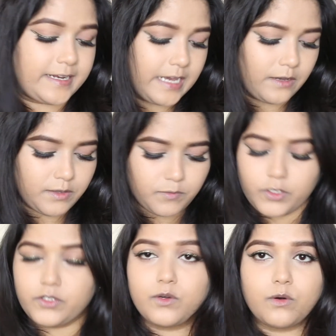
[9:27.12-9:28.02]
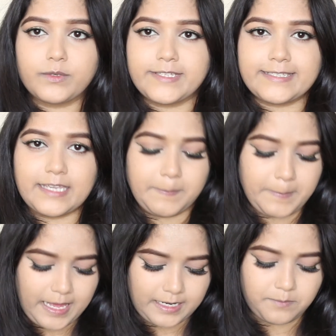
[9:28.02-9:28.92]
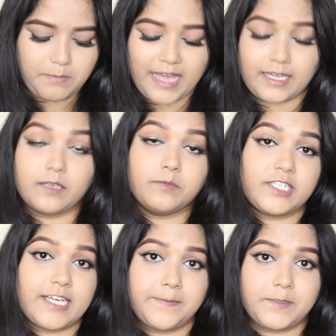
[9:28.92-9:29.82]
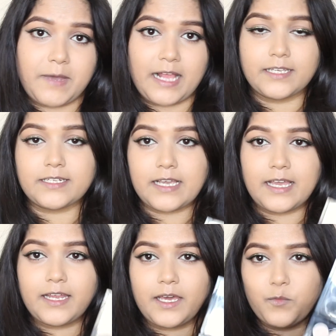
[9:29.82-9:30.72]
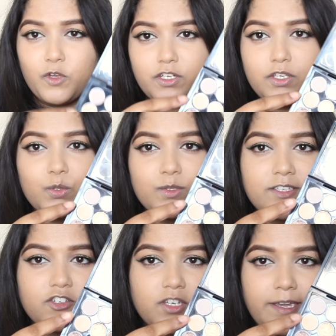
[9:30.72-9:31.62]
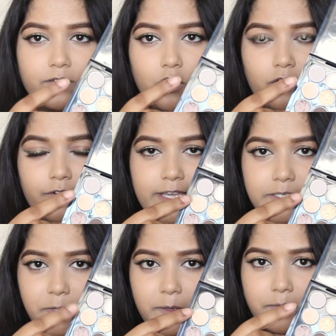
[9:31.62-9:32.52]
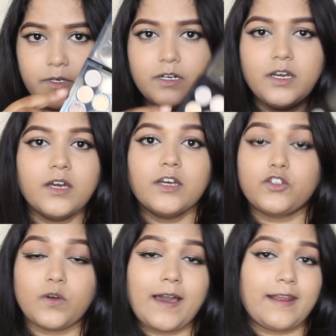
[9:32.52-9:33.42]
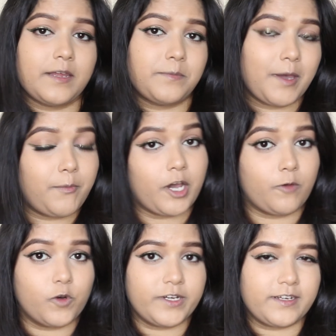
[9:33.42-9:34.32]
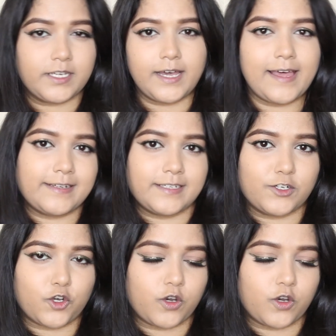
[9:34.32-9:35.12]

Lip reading: And now I'm going to go with the same palette, MAC Invertans palette, and I'm going to use this shade called Rice Paper to highlight my brow bone area and inner